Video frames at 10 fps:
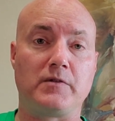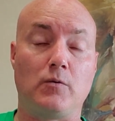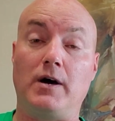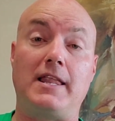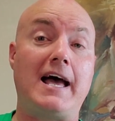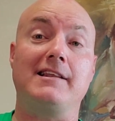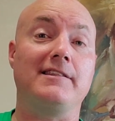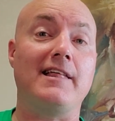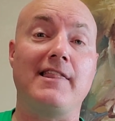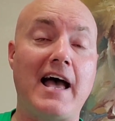
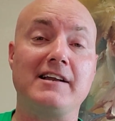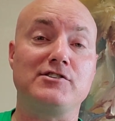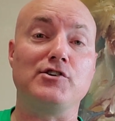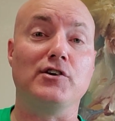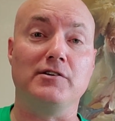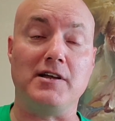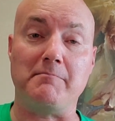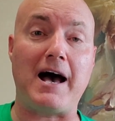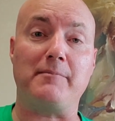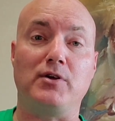that should, in
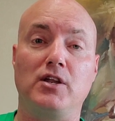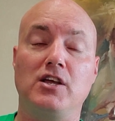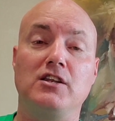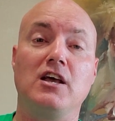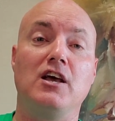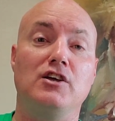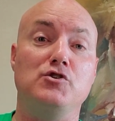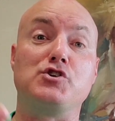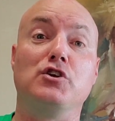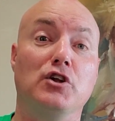my opinion,
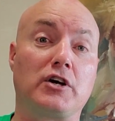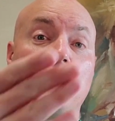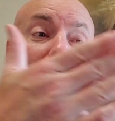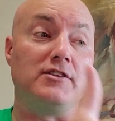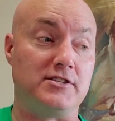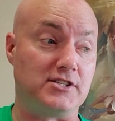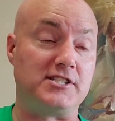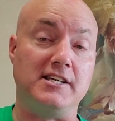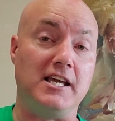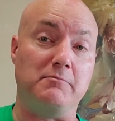you should look to
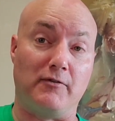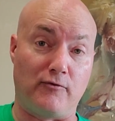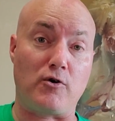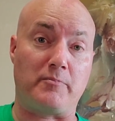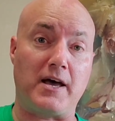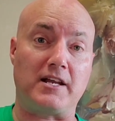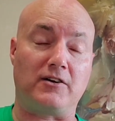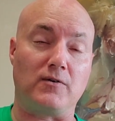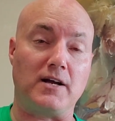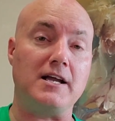see before
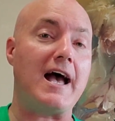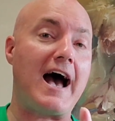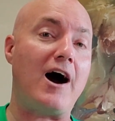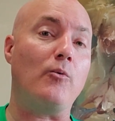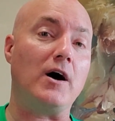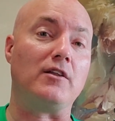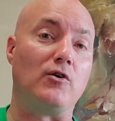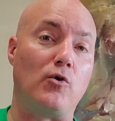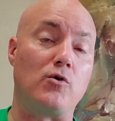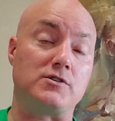pedigree, how well the
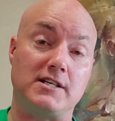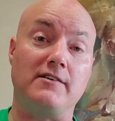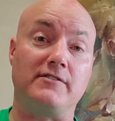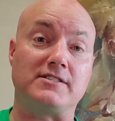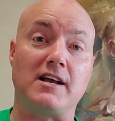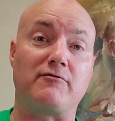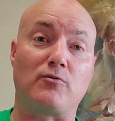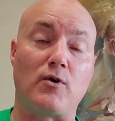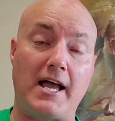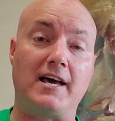horse, if it's ever
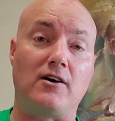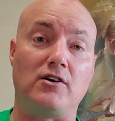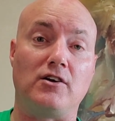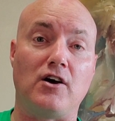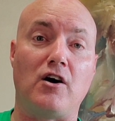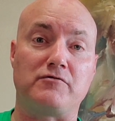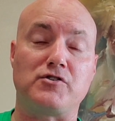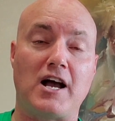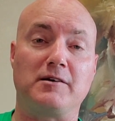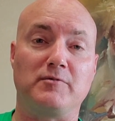ran on an off
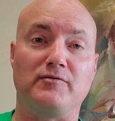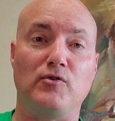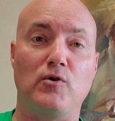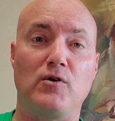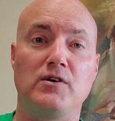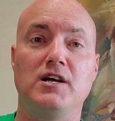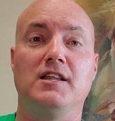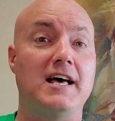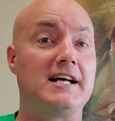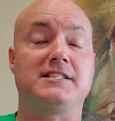track before.
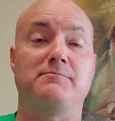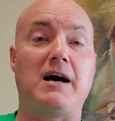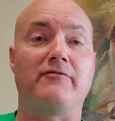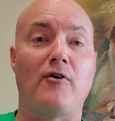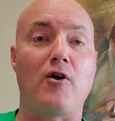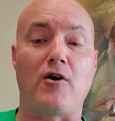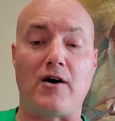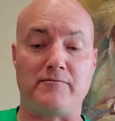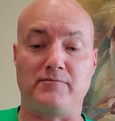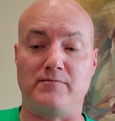That's by
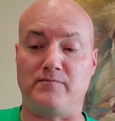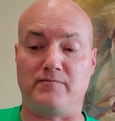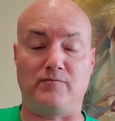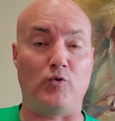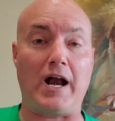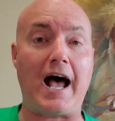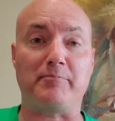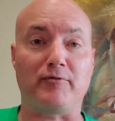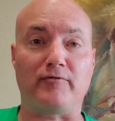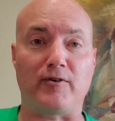far what I
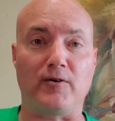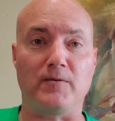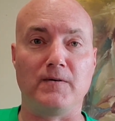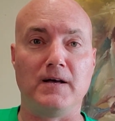prefer.